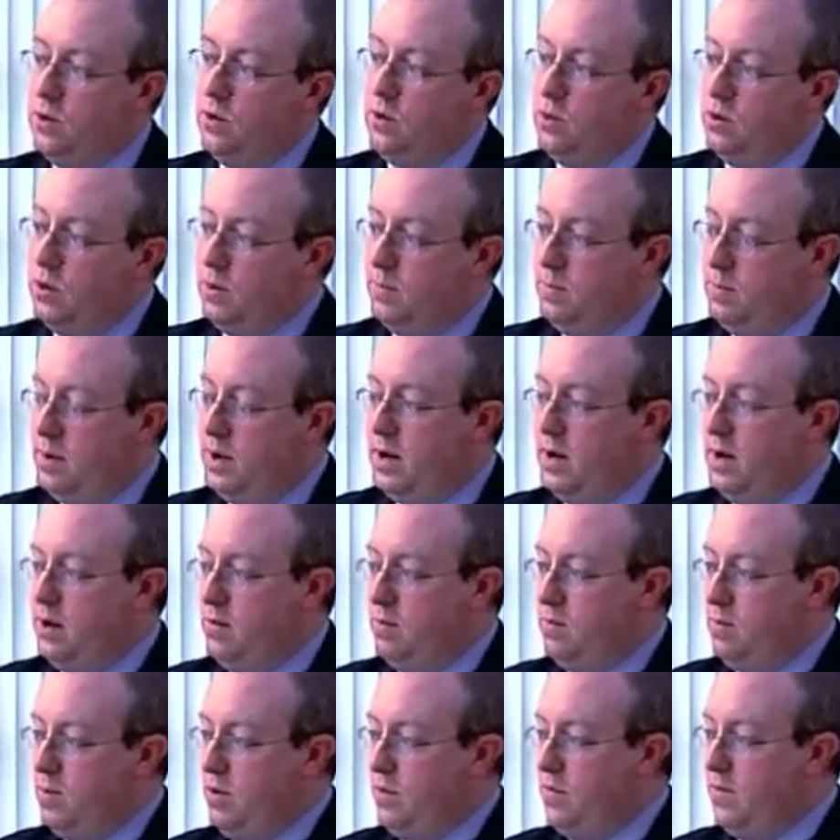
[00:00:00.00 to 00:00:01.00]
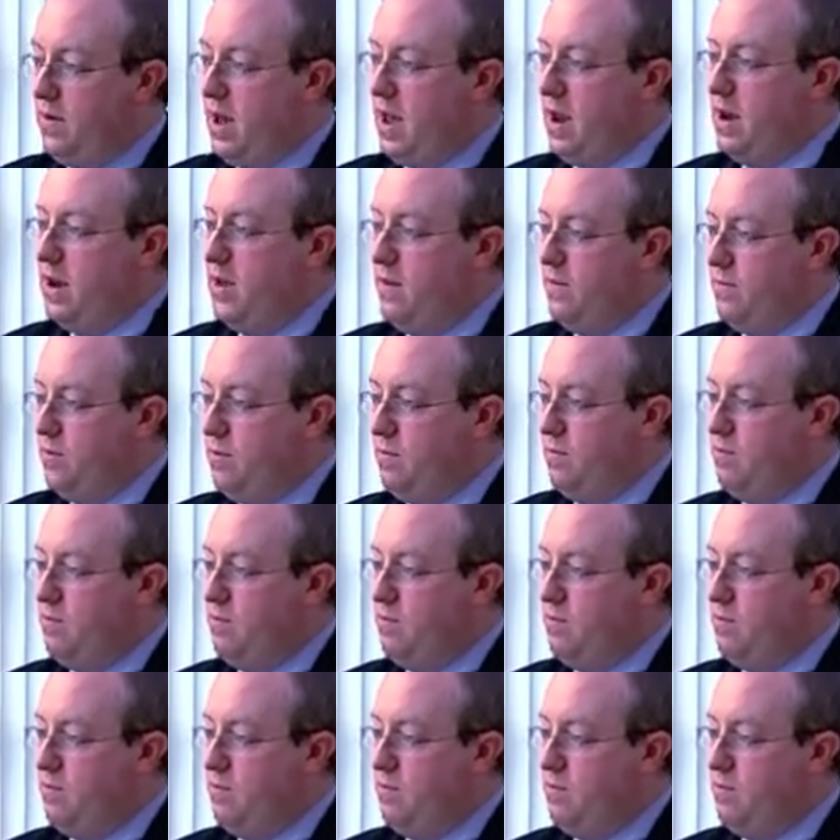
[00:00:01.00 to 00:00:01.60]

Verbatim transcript: or completely remove any of the